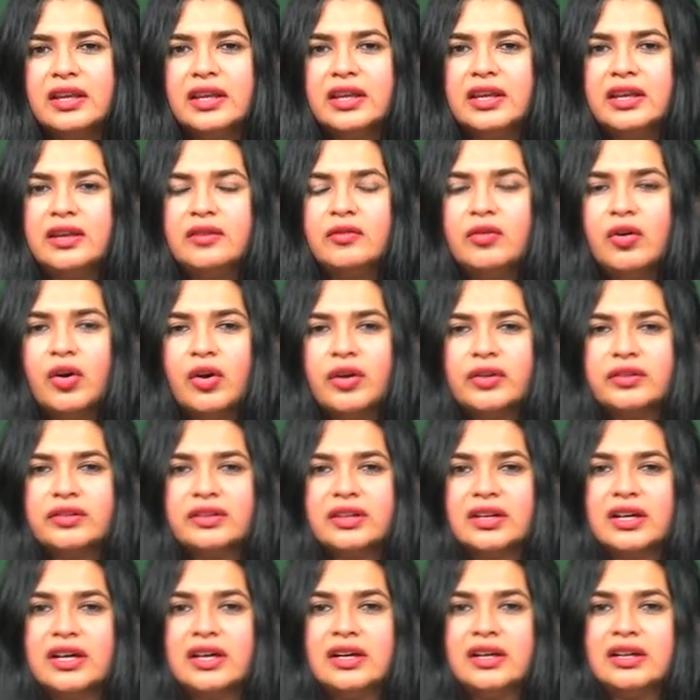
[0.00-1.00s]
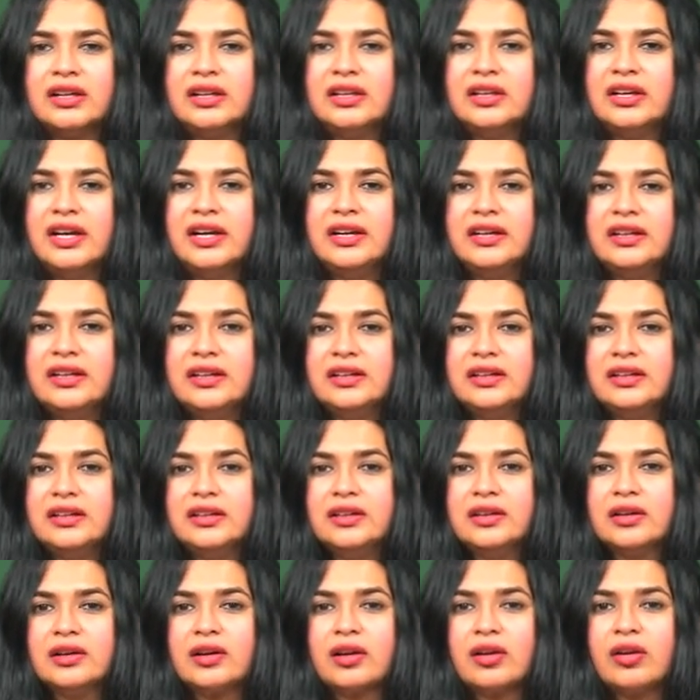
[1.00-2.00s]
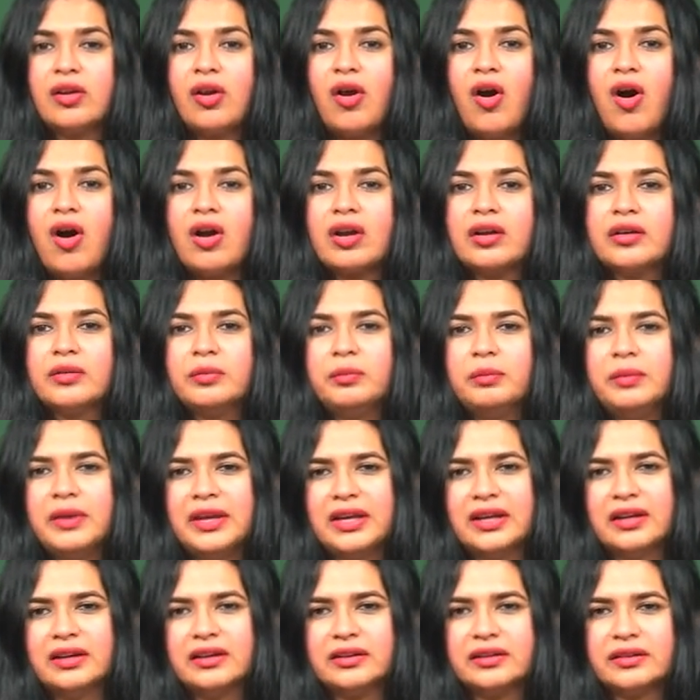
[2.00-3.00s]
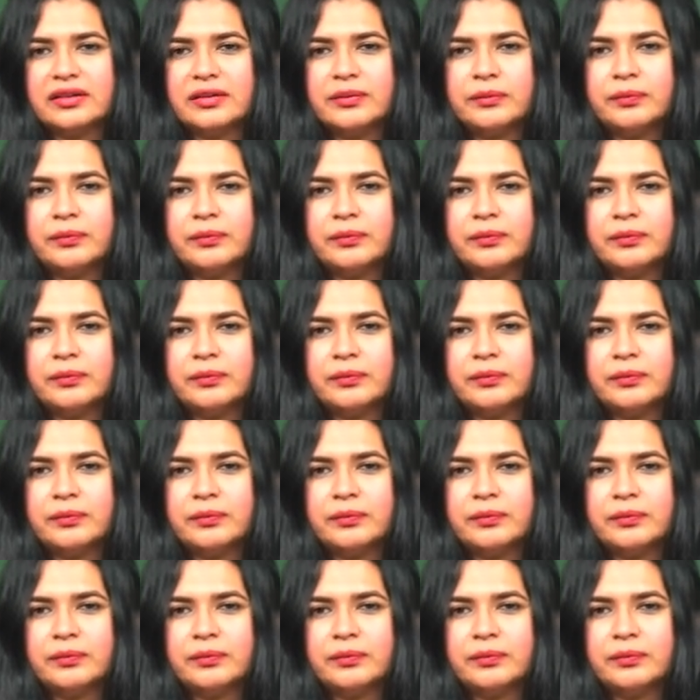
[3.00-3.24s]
He was a London clockmaker.